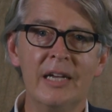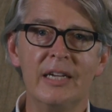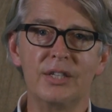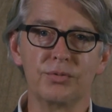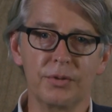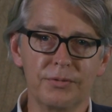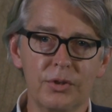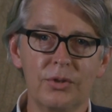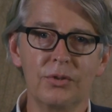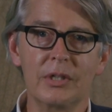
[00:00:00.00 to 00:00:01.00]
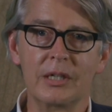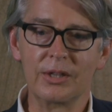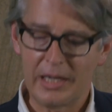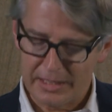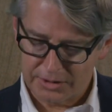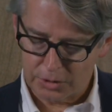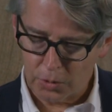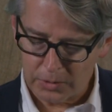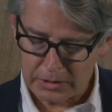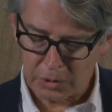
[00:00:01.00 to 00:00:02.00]
is reviewed and classed
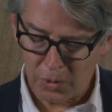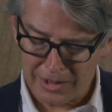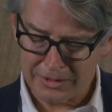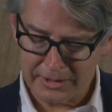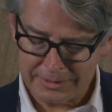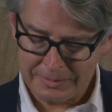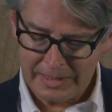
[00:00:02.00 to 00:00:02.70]
according to quality.